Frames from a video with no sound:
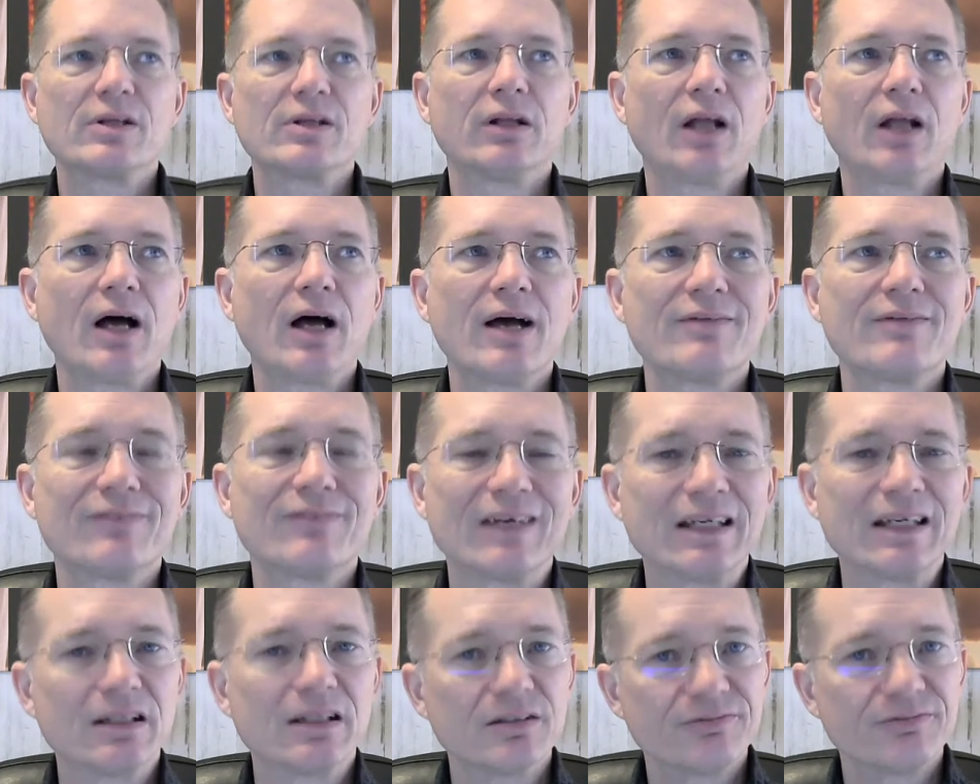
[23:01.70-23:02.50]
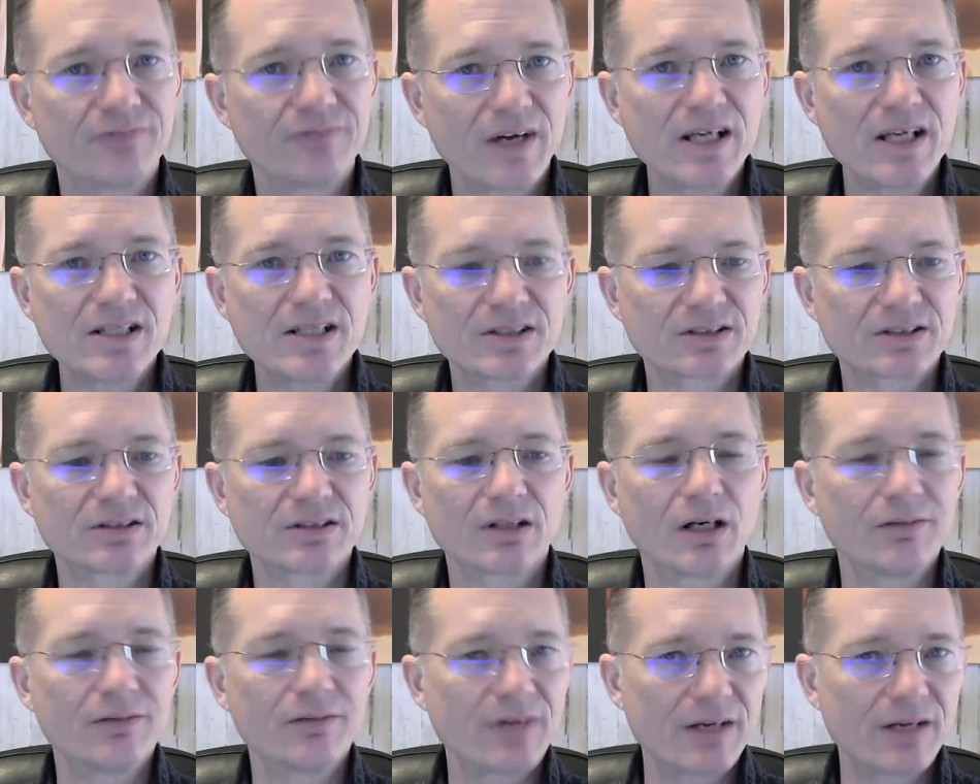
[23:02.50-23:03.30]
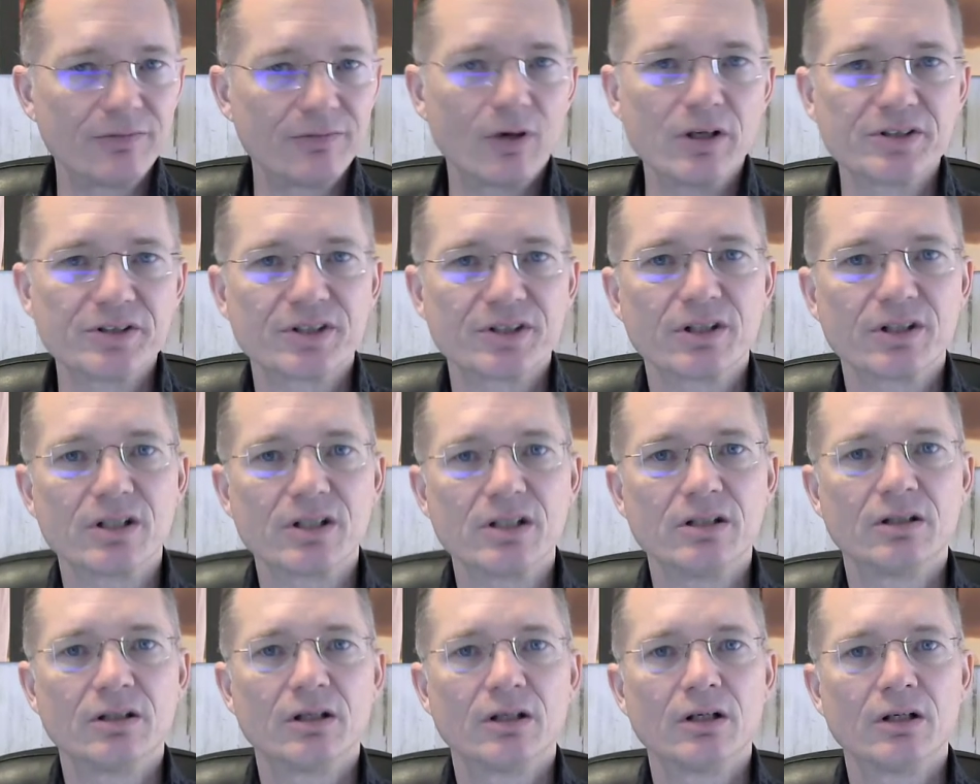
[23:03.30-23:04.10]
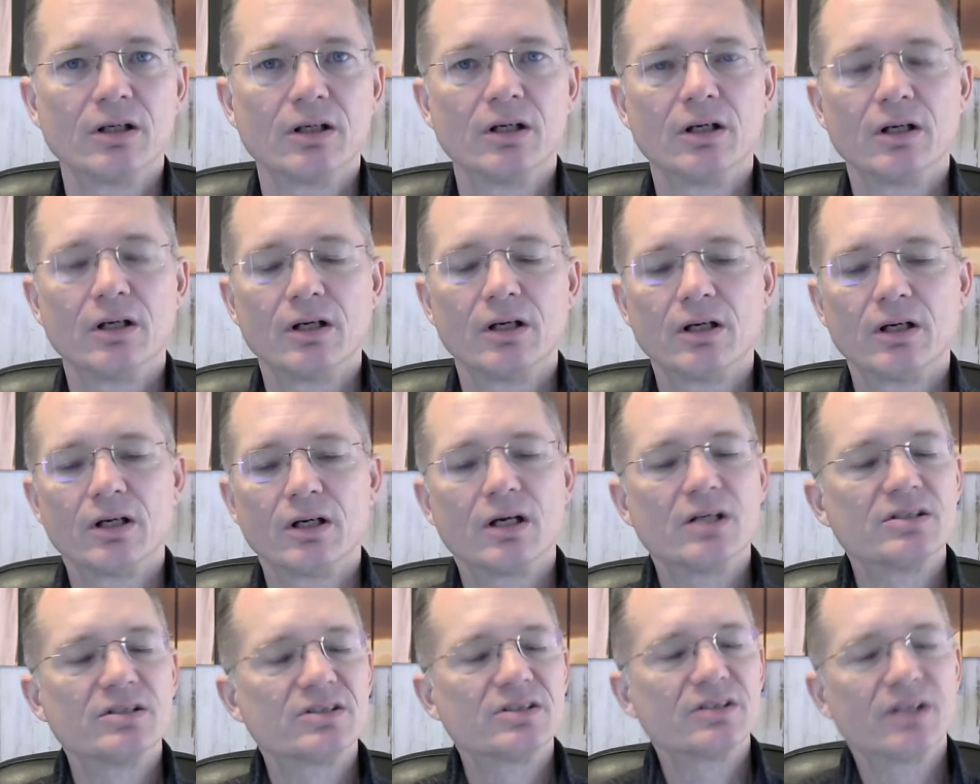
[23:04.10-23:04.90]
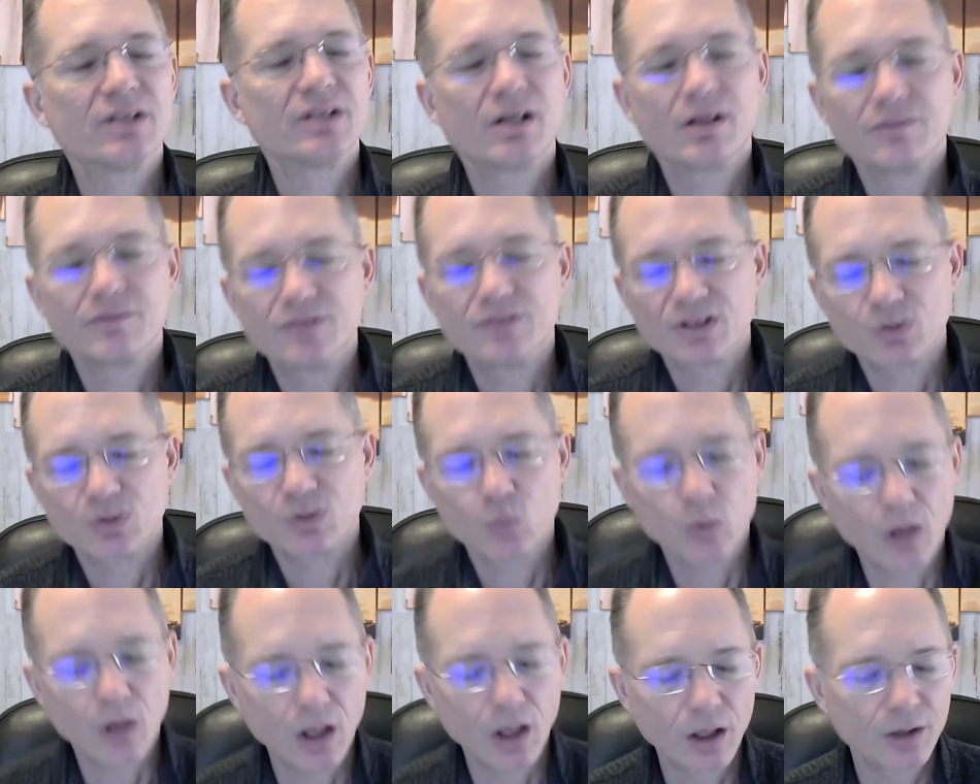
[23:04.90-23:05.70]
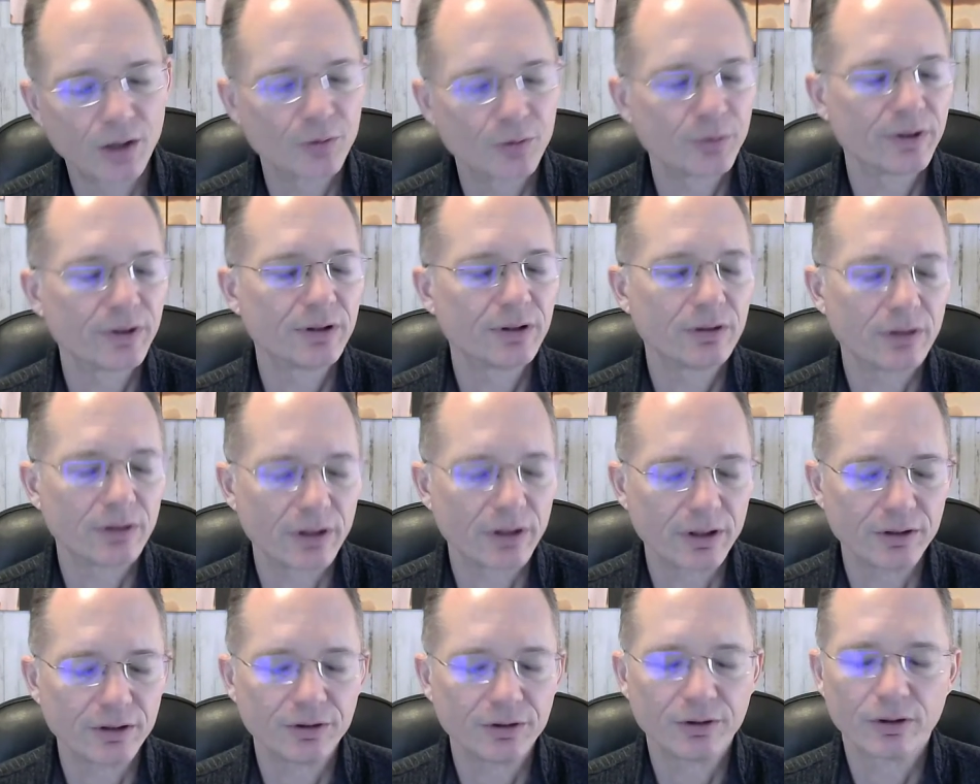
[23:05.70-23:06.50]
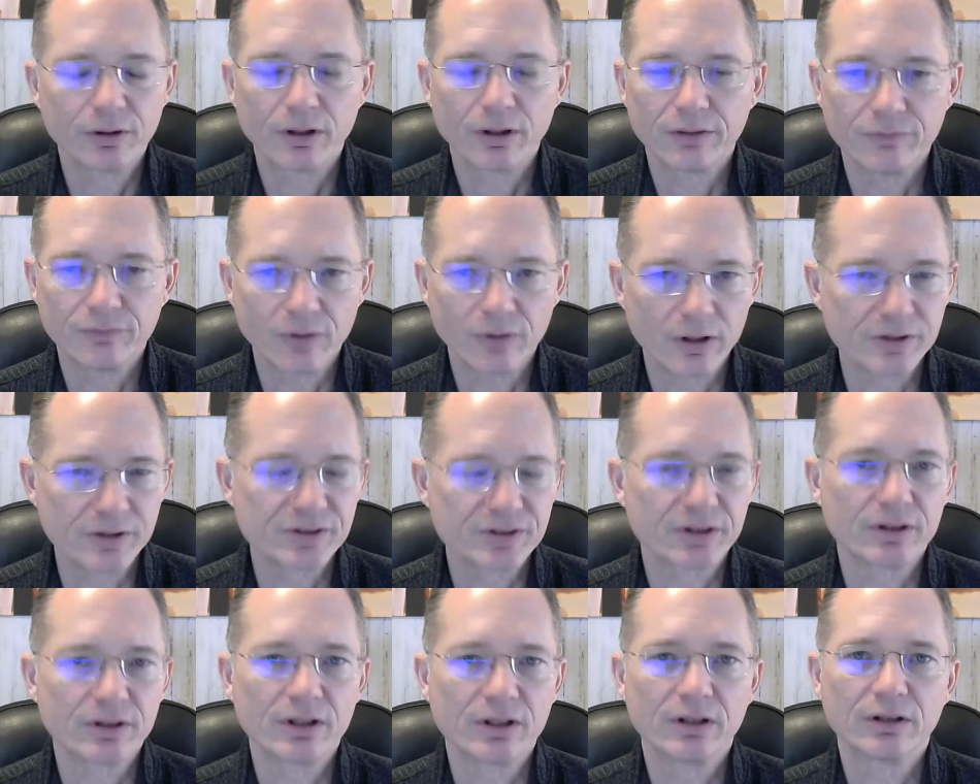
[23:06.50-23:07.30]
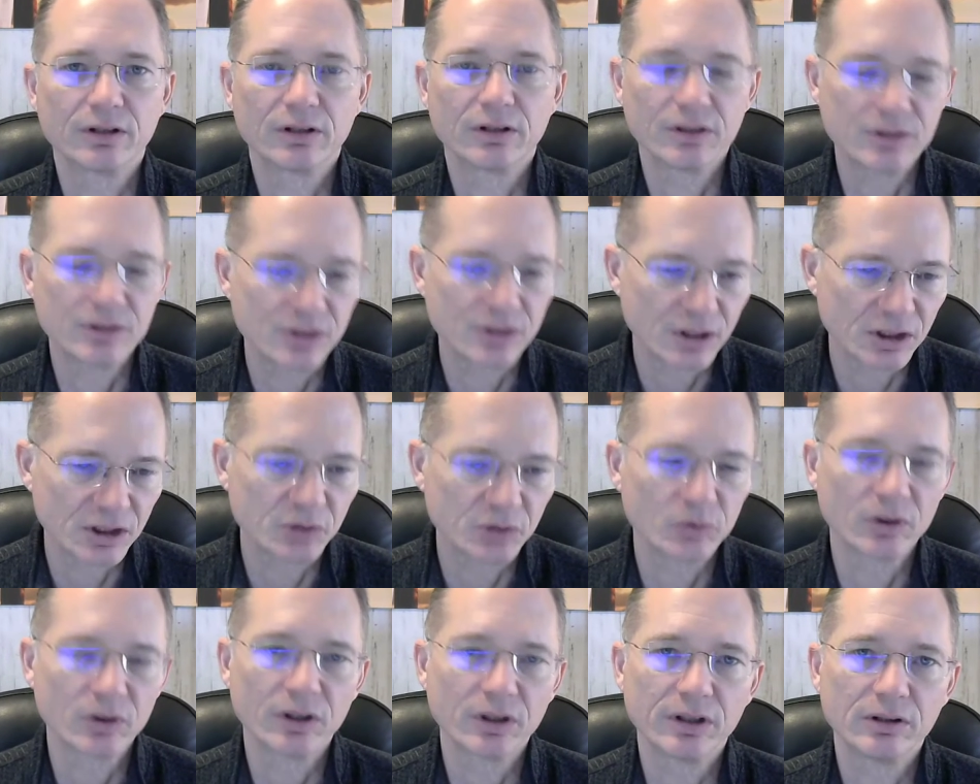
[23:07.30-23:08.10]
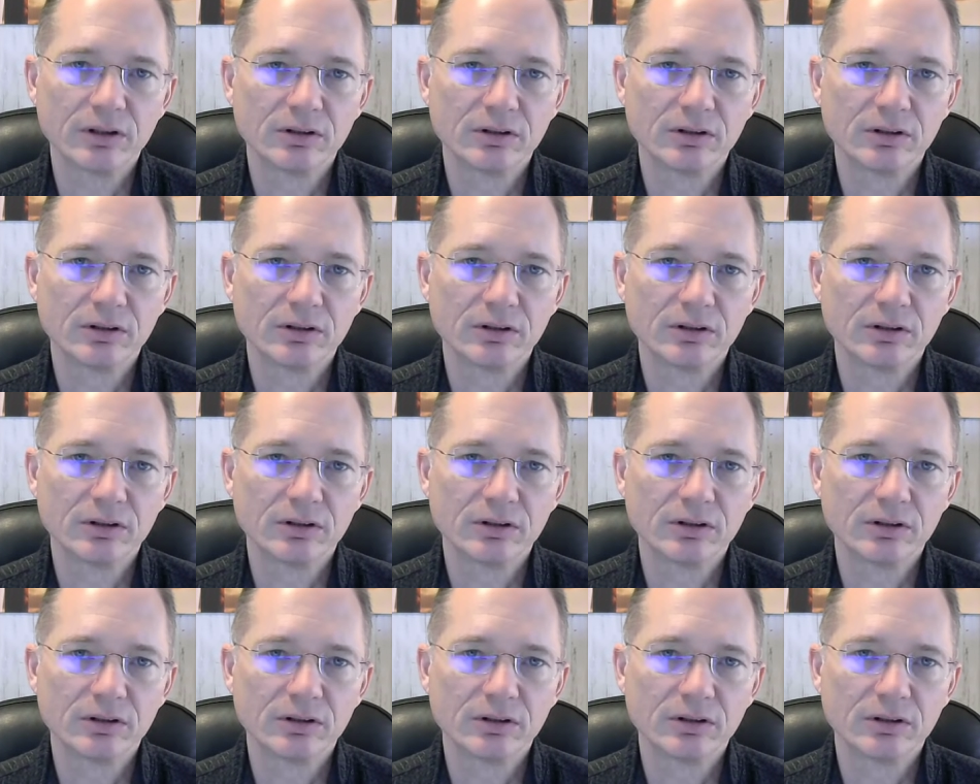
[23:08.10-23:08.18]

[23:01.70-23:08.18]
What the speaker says: life in the face of adversity instead of just wallowing in your adversity continually.